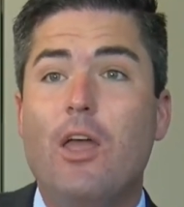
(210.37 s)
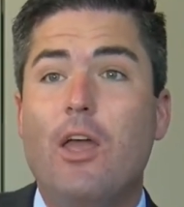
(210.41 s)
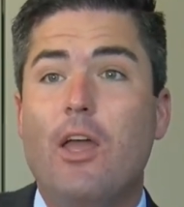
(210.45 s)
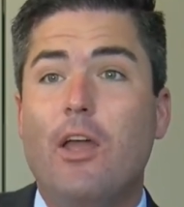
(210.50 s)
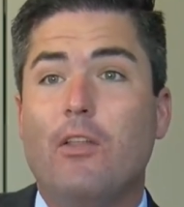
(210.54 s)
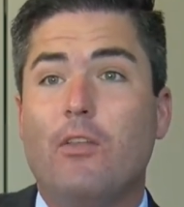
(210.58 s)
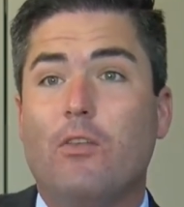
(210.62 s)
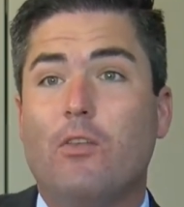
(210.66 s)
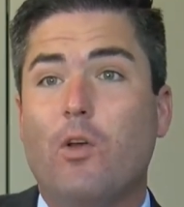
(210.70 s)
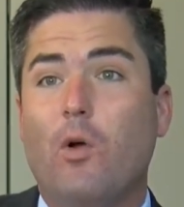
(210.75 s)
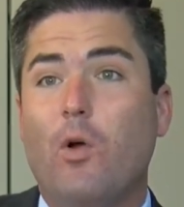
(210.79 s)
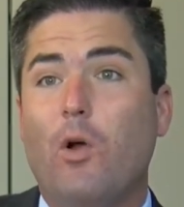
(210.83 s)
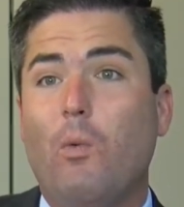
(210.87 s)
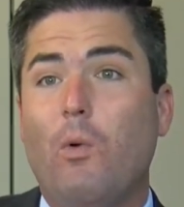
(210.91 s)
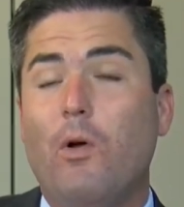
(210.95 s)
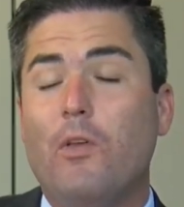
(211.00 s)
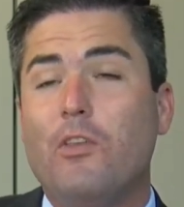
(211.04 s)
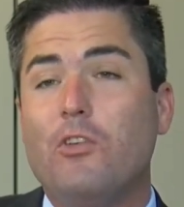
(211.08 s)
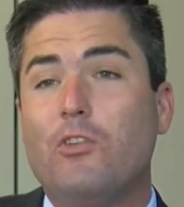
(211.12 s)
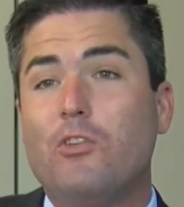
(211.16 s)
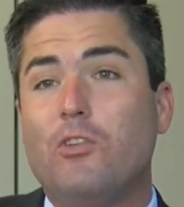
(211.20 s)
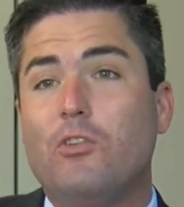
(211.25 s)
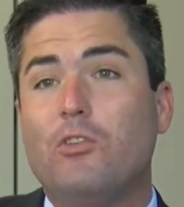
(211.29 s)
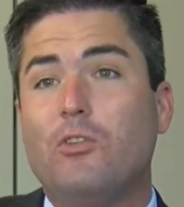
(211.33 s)
And so it
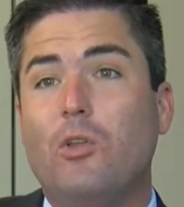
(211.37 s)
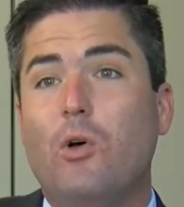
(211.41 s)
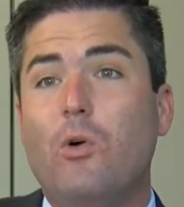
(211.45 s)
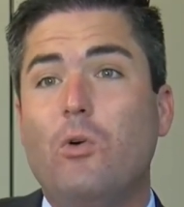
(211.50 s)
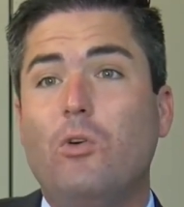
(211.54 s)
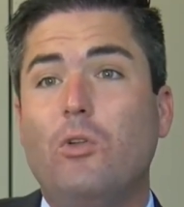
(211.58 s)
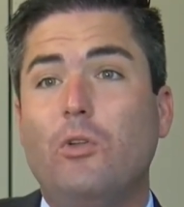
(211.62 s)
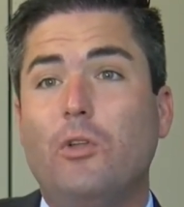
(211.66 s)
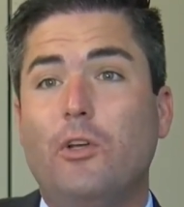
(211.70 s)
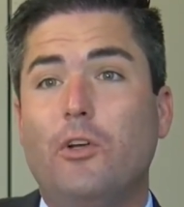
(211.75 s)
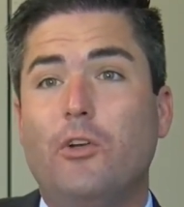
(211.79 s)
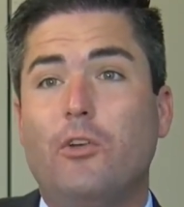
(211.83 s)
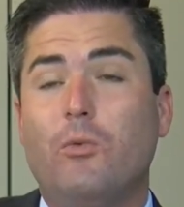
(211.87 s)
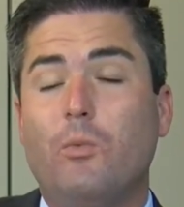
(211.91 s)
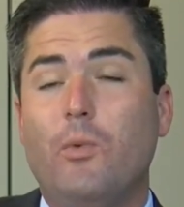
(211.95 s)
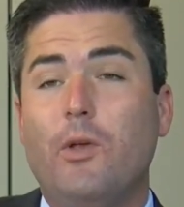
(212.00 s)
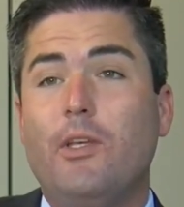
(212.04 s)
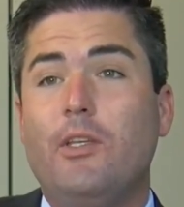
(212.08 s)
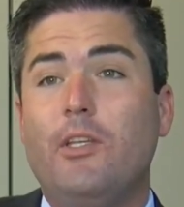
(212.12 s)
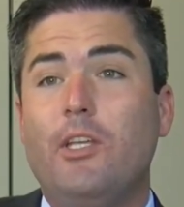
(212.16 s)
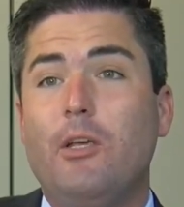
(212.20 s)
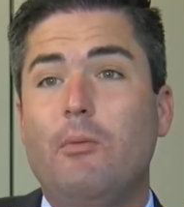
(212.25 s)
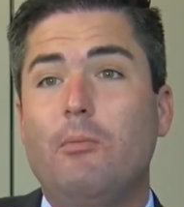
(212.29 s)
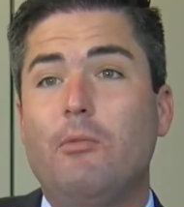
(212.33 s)
wasn't just local leaders. We
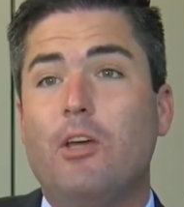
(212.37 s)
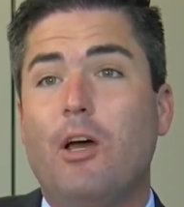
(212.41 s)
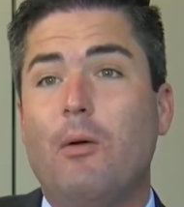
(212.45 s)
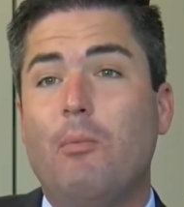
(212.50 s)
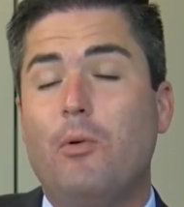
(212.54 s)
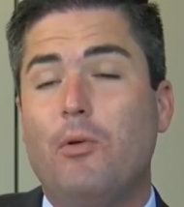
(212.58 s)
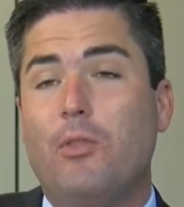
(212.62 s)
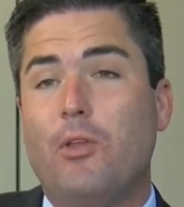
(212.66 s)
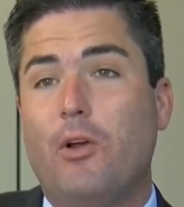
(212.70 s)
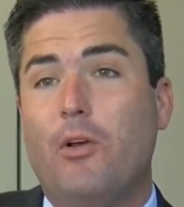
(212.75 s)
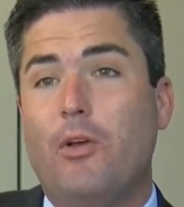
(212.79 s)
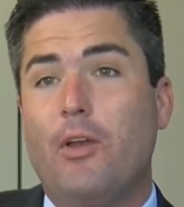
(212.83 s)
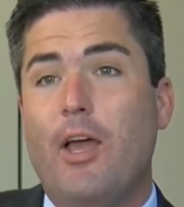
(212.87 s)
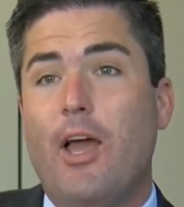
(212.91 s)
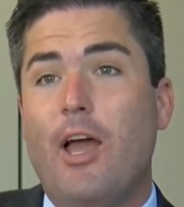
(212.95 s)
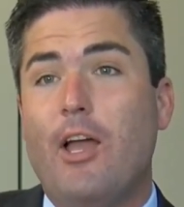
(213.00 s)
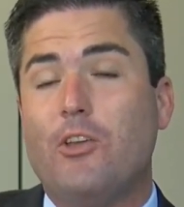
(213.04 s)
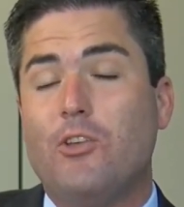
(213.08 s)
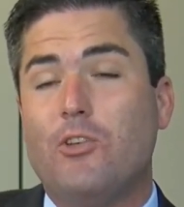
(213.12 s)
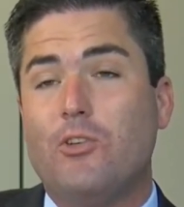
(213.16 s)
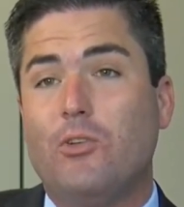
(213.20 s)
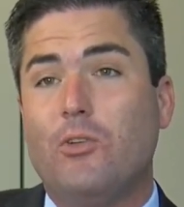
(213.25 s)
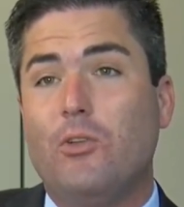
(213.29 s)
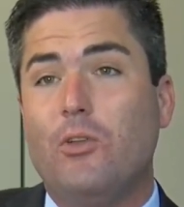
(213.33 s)
teamed up with our
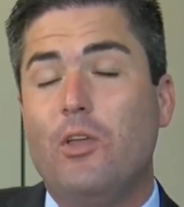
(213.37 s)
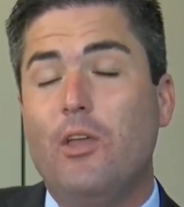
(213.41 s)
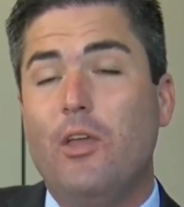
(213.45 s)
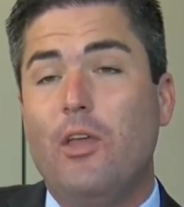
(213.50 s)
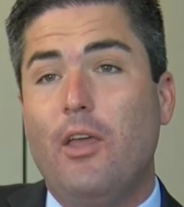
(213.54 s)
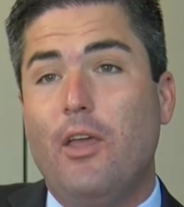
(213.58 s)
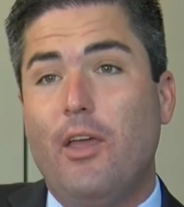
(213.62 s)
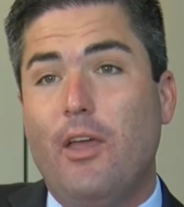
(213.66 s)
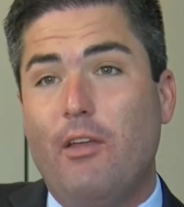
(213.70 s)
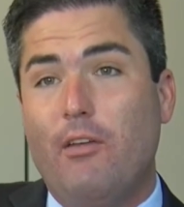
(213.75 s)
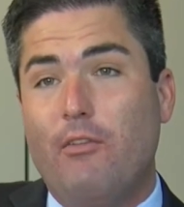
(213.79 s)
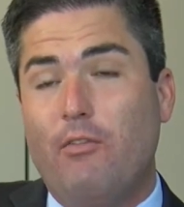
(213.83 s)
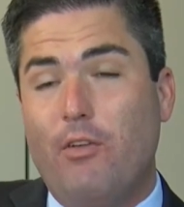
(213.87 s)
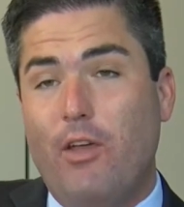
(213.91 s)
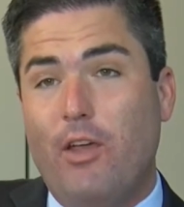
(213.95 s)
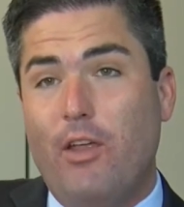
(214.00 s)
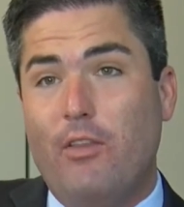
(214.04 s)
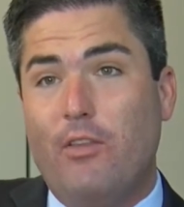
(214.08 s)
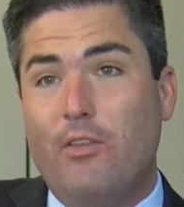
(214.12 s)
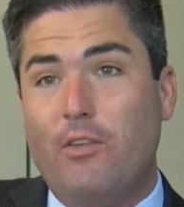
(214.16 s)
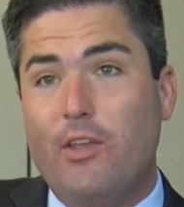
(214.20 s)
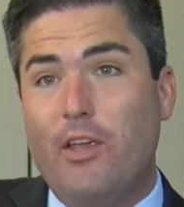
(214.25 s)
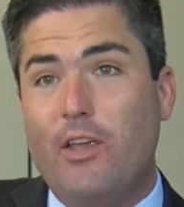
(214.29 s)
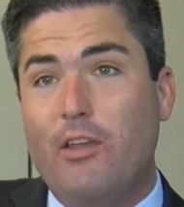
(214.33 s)
national
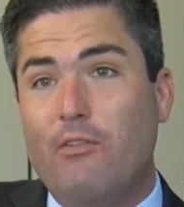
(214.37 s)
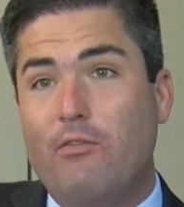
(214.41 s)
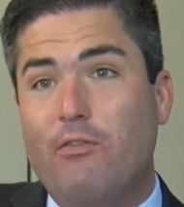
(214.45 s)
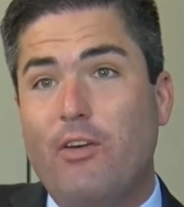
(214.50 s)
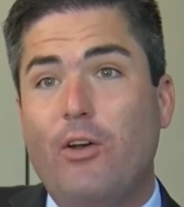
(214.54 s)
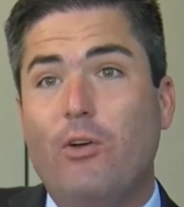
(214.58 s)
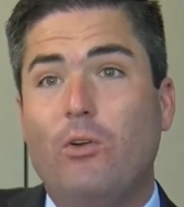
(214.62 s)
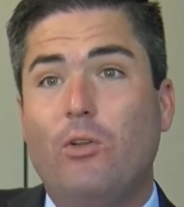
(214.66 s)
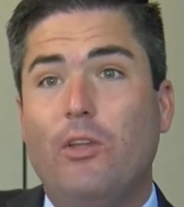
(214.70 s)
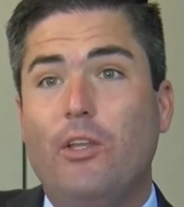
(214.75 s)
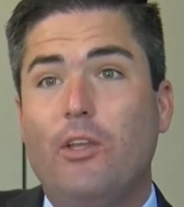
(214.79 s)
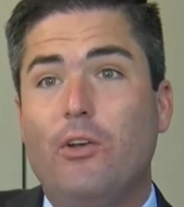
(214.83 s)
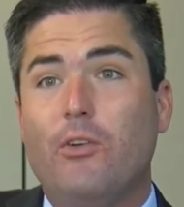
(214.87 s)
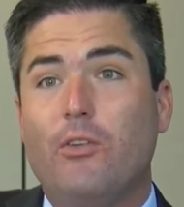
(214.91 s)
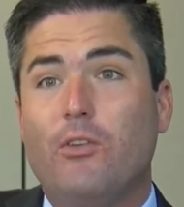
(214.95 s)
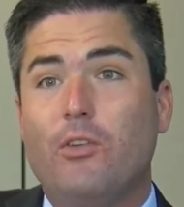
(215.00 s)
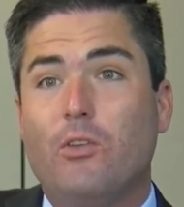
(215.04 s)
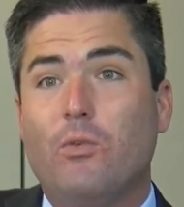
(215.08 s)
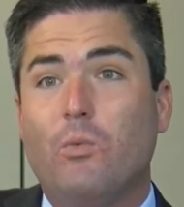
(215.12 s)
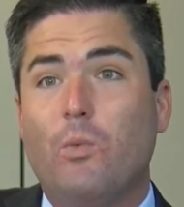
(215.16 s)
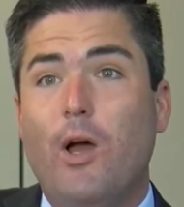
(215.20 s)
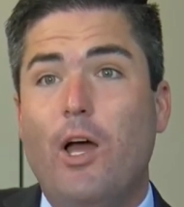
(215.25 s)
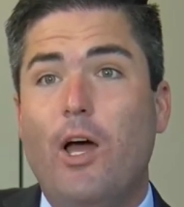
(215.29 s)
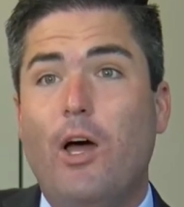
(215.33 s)
and state and federal leaders
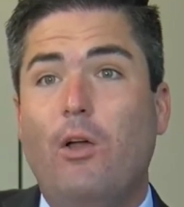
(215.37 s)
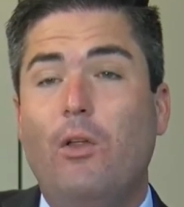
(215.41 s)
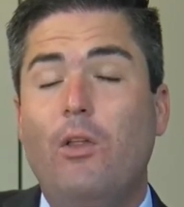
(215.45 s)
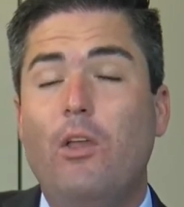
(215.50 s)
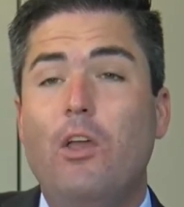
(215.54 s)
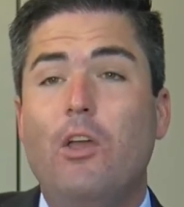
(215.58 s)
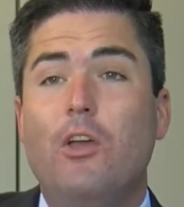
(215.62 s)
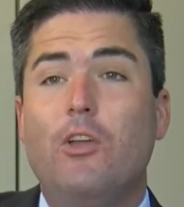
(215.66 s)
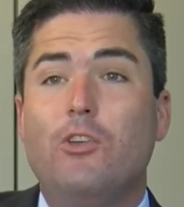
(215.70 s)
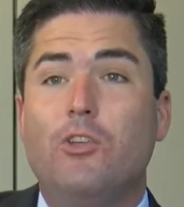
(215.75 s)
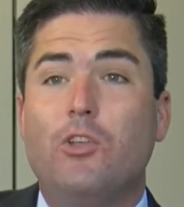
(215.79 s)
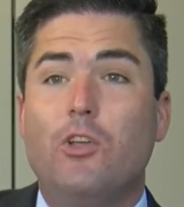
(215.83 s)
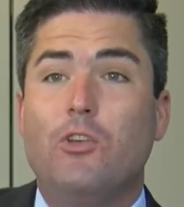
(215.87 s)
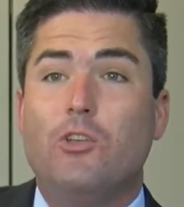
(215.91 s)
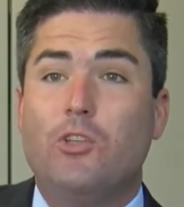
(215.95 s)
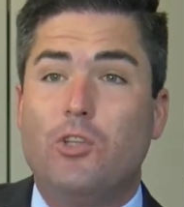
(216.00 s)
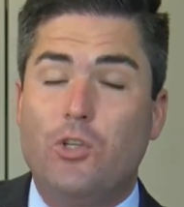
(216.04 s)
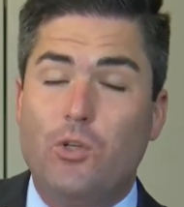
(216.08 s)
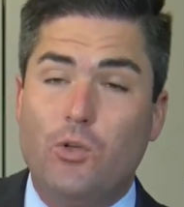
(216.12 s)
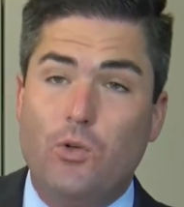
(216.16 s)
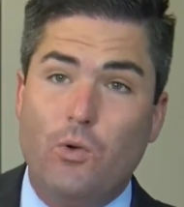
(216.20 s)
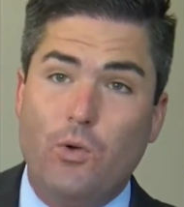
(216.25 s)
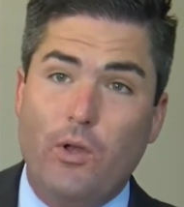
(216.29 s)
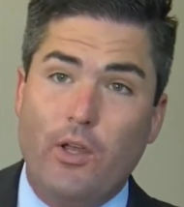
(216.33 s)
as well
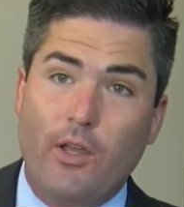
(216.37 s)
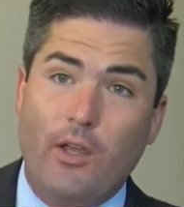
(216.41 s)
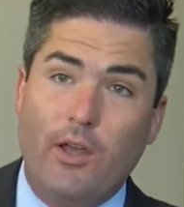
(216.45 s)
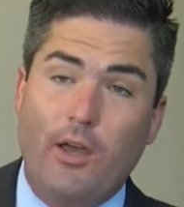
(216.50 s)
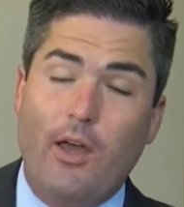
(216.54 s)
to